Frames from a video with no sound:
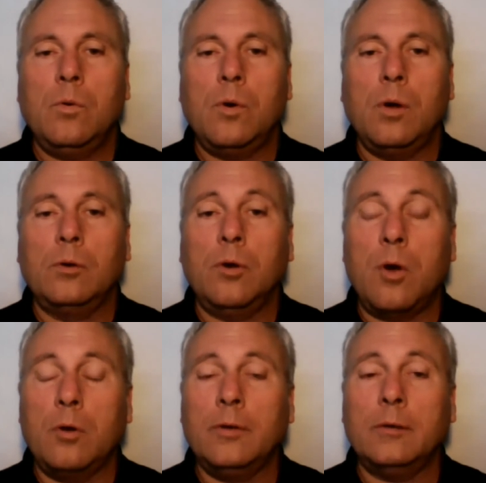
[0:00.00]

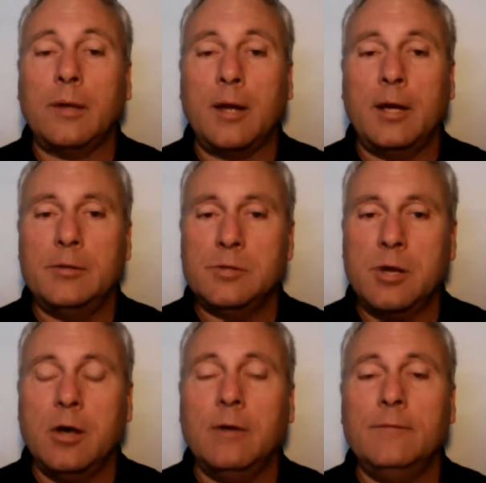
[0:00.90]
along the lines
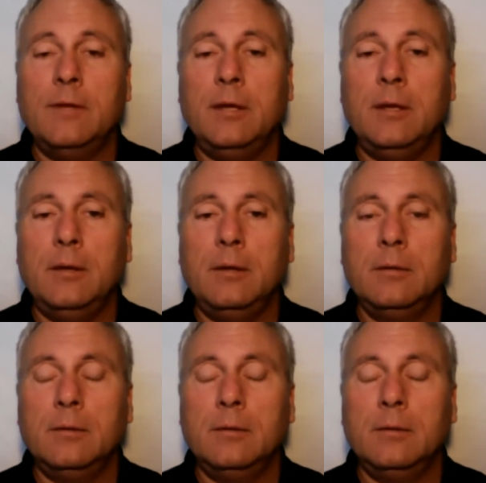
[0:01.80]
of the